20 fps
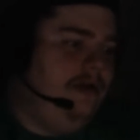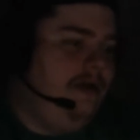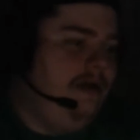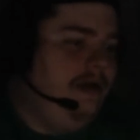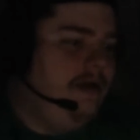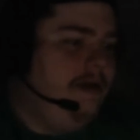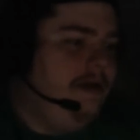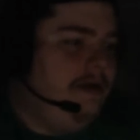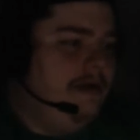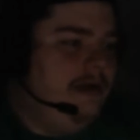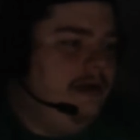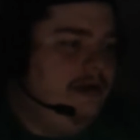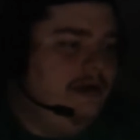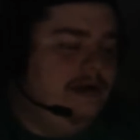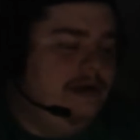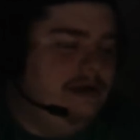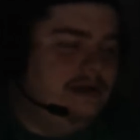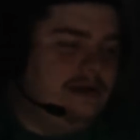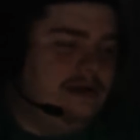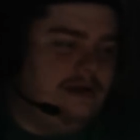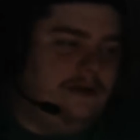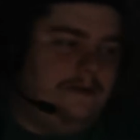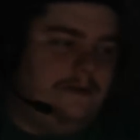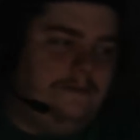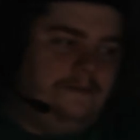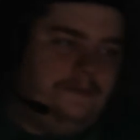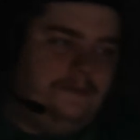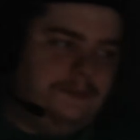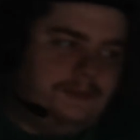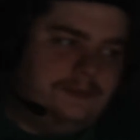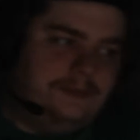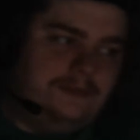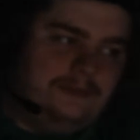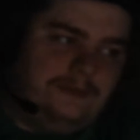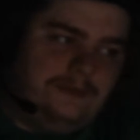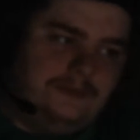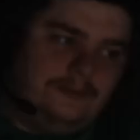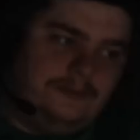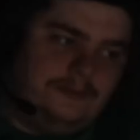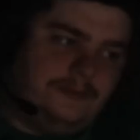Yeah. But
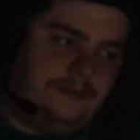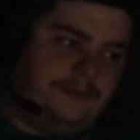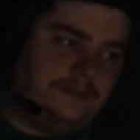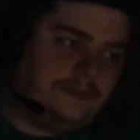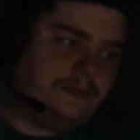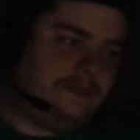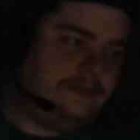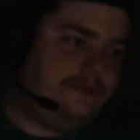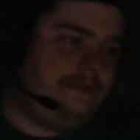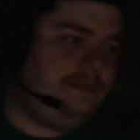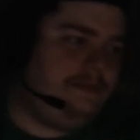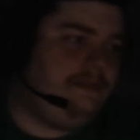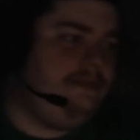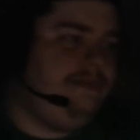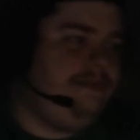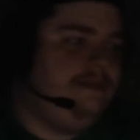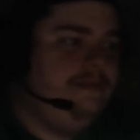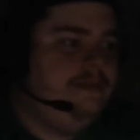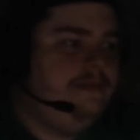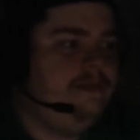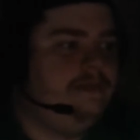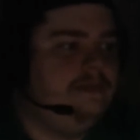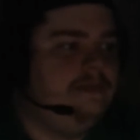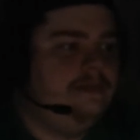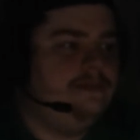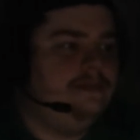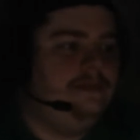again, if you eat half a granola